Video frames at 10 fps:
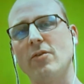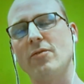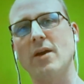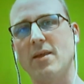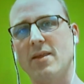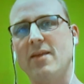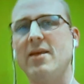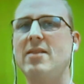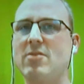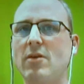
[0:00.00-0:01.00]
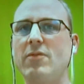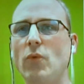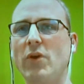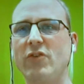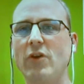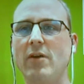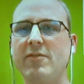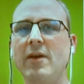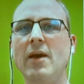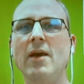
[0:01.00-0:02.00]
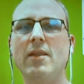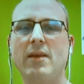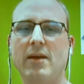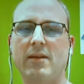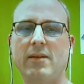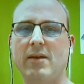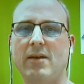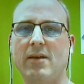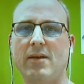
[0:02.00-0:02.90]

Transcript: uh, that that soft switch off, then uh,